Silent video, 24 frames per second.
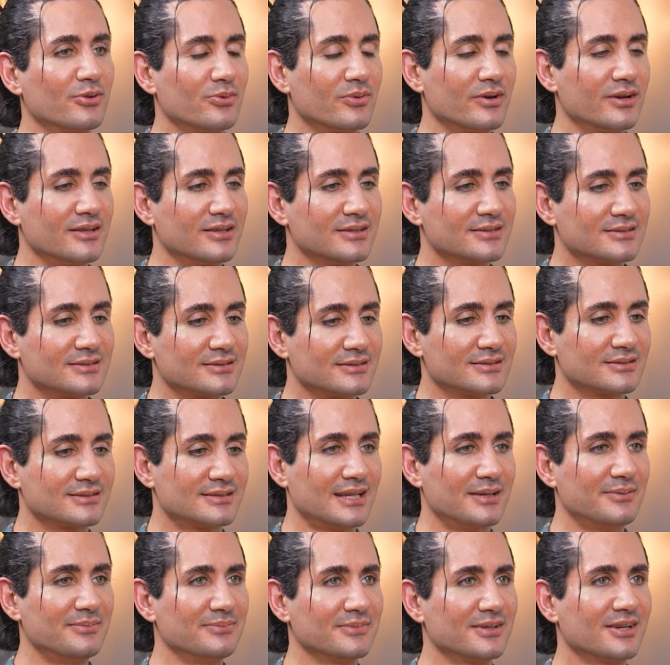both wearing the
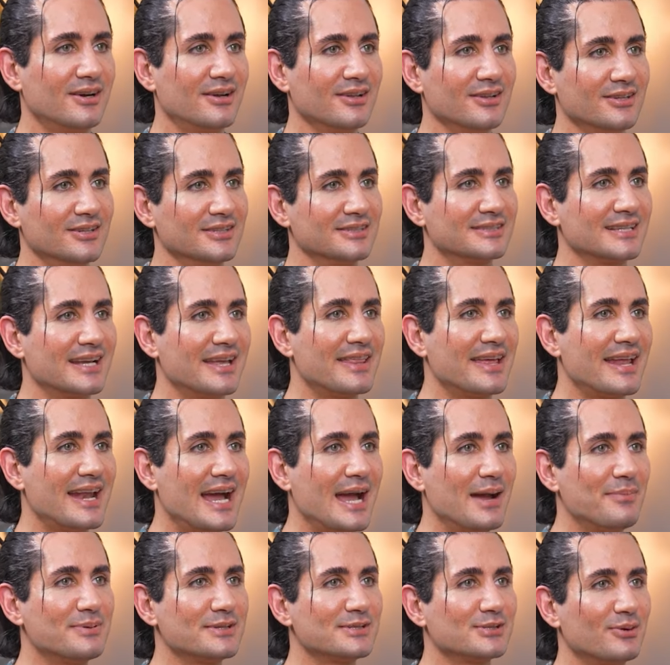same colors, and
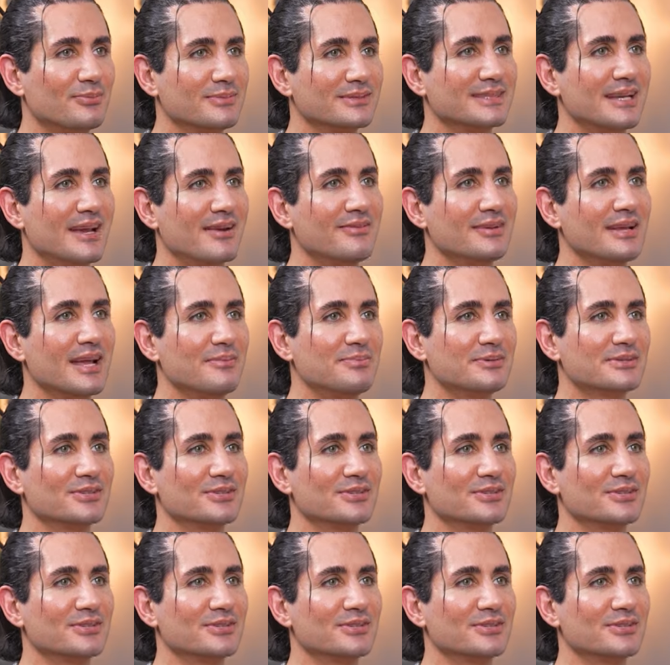that happens almost every